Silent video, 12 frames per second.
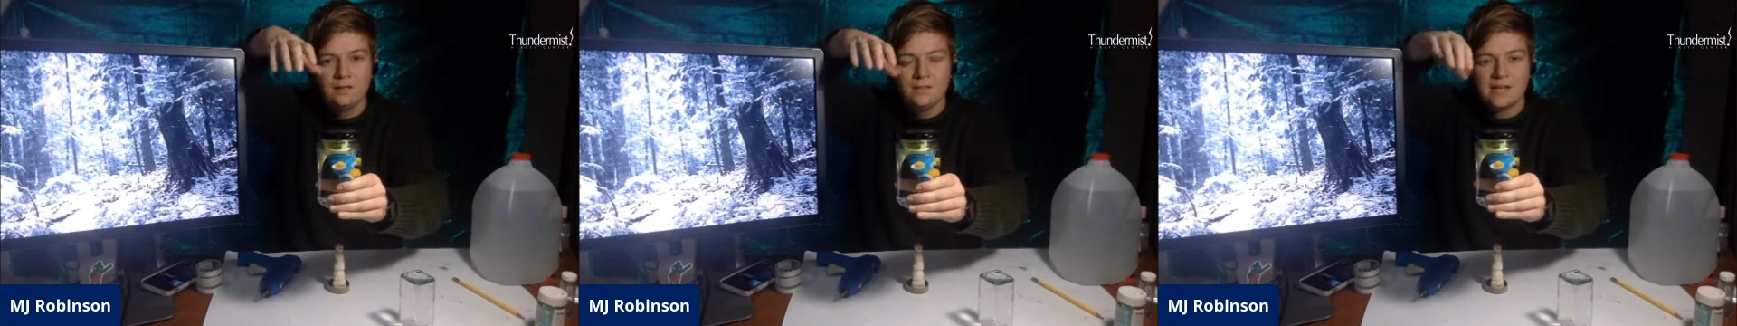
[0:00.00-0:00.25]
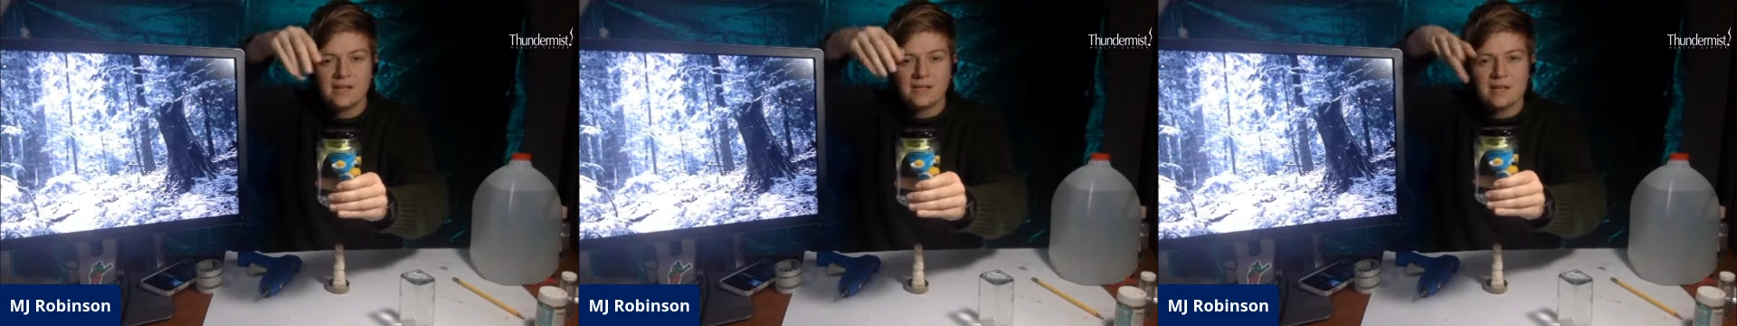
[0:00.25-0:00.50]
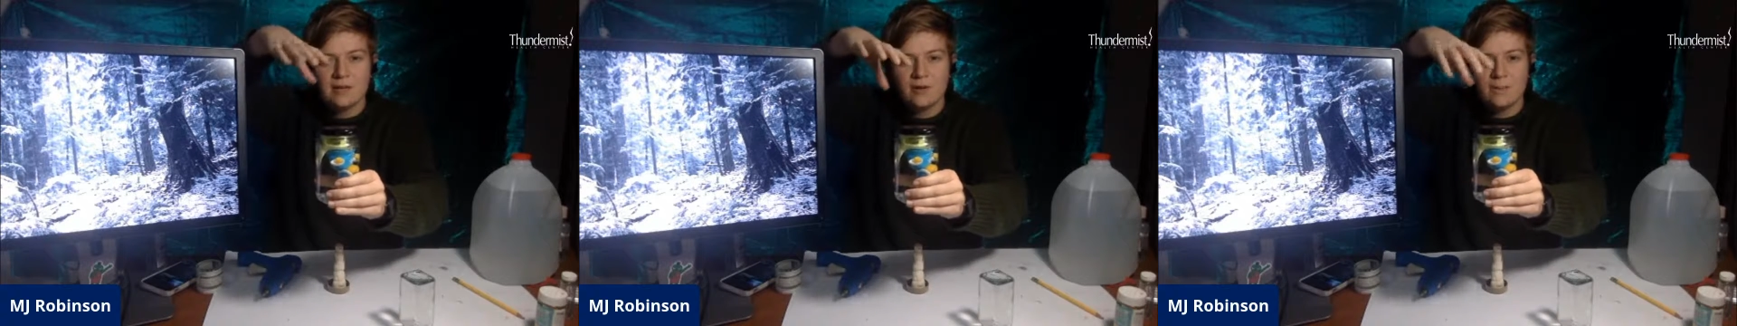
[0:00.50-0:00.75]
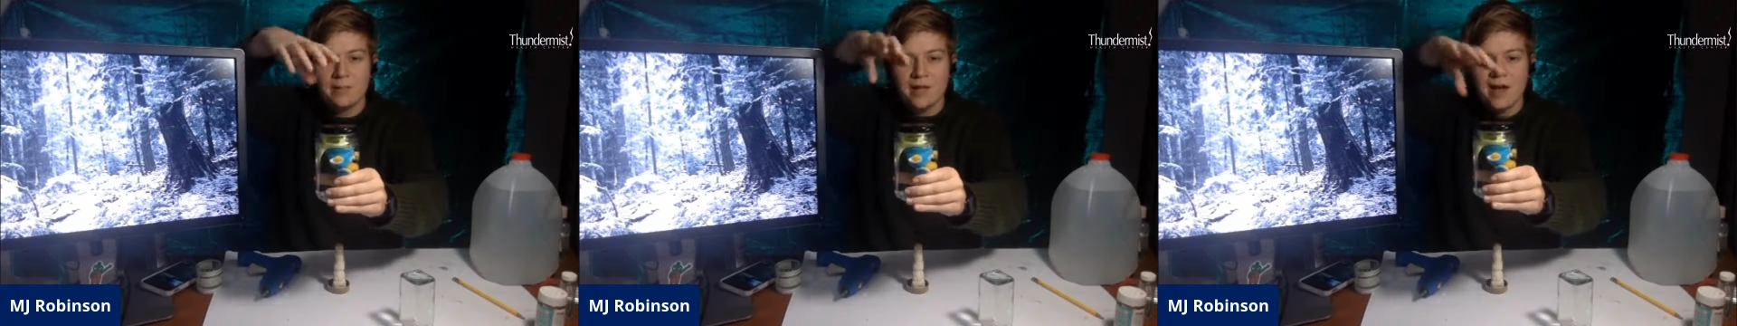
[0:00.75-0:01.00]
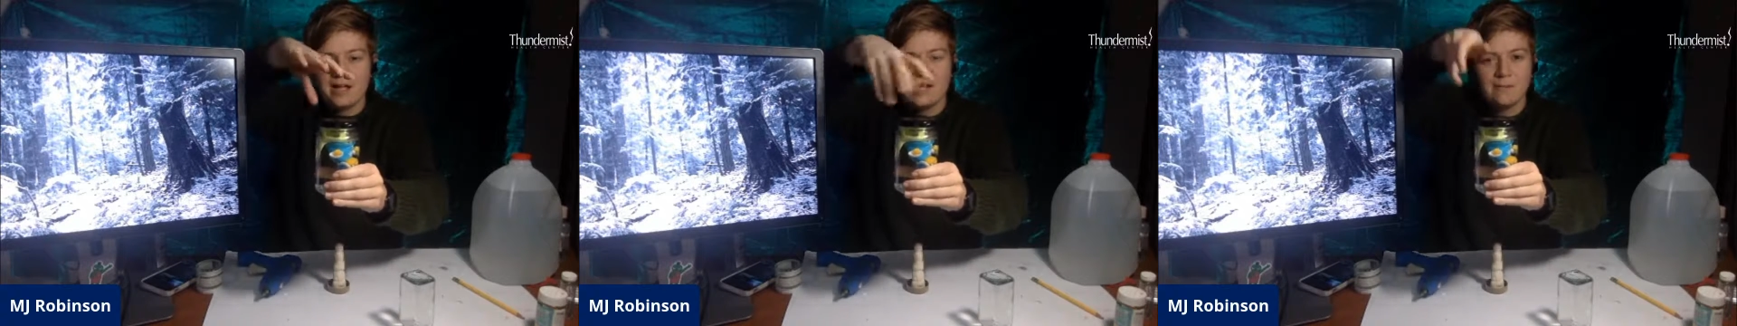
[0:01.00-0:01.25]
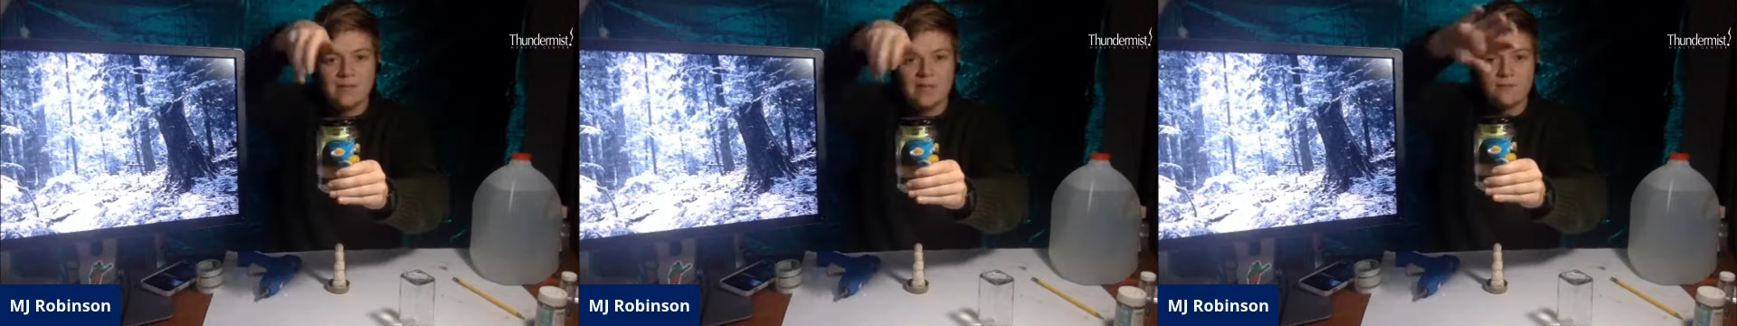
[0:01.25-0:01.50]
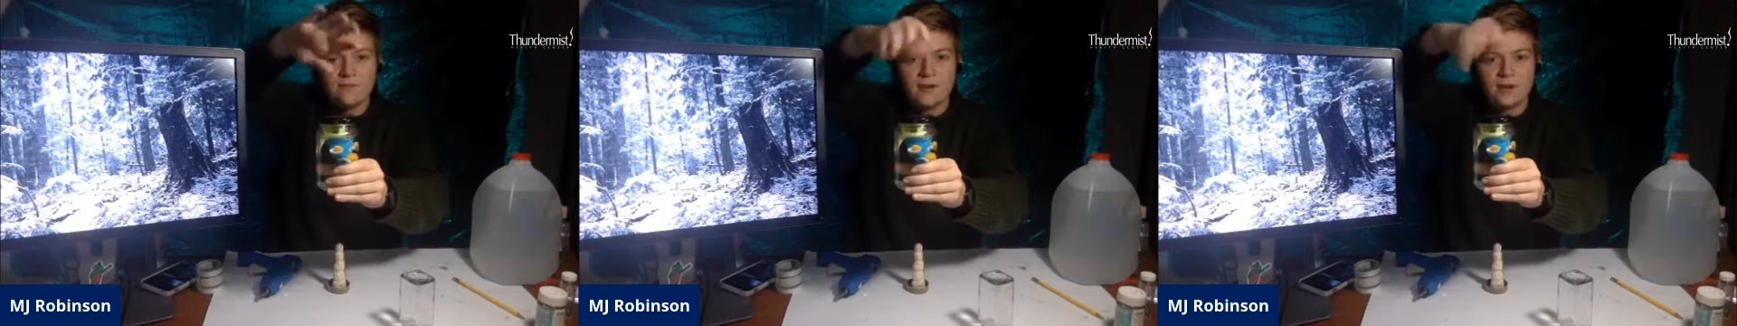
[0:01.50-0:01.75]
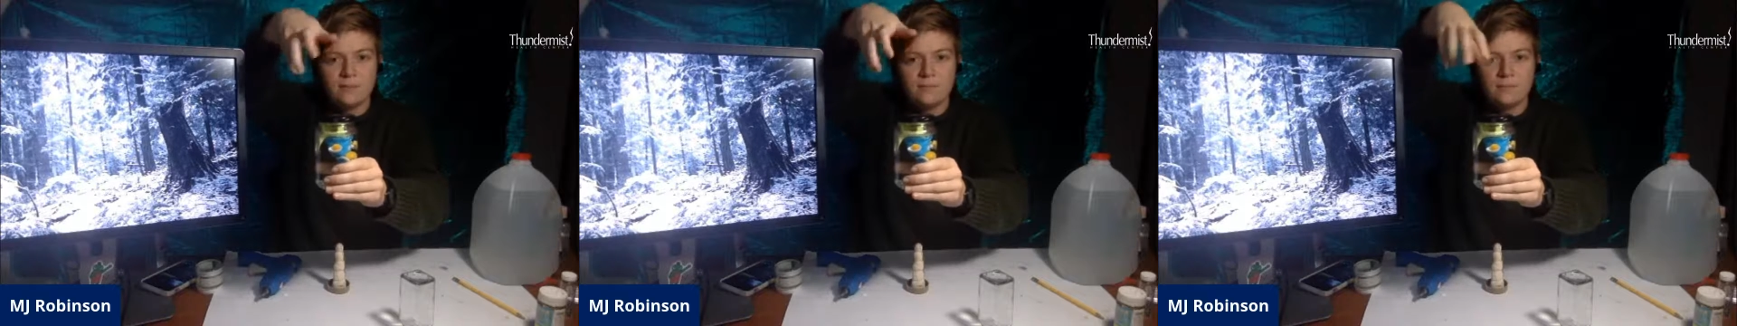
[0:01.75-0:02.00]
because they were blocking me
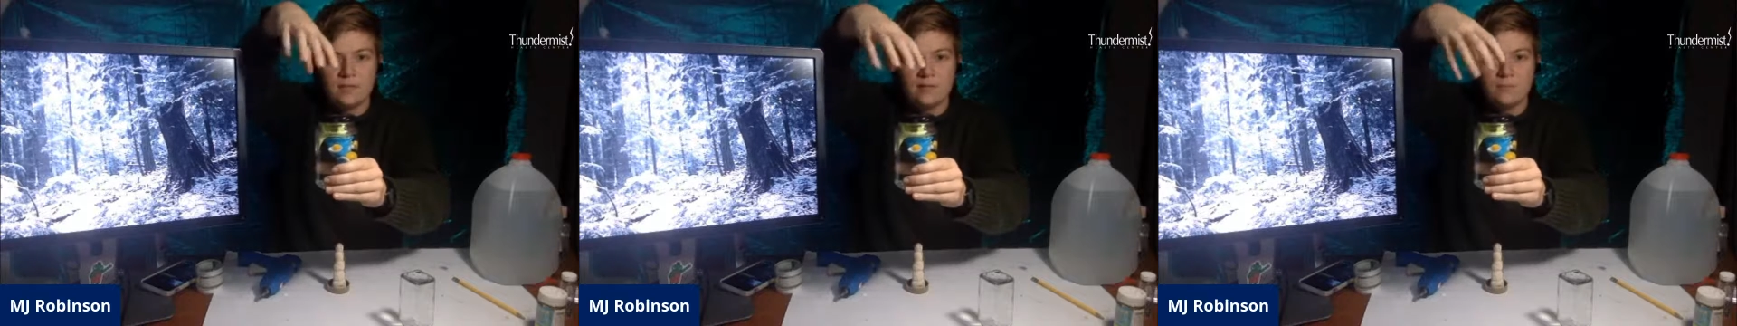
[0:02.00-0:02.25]
from